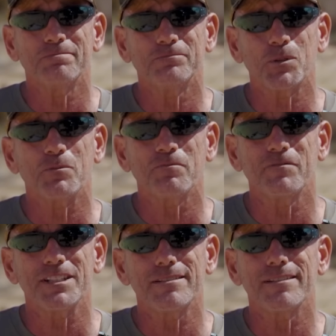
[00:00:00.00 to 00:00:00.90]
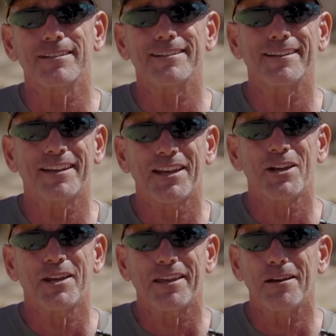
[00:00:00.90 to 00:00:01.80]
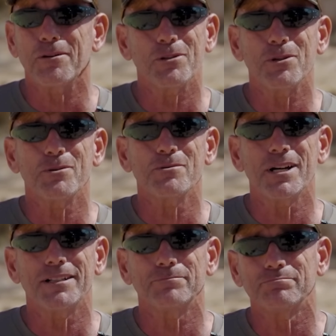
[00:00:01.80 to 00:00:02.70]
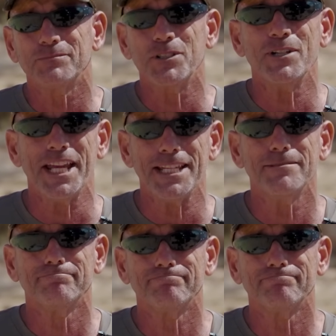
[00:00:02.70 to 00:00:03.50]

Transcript: what fits uh, yeah your uh, your need.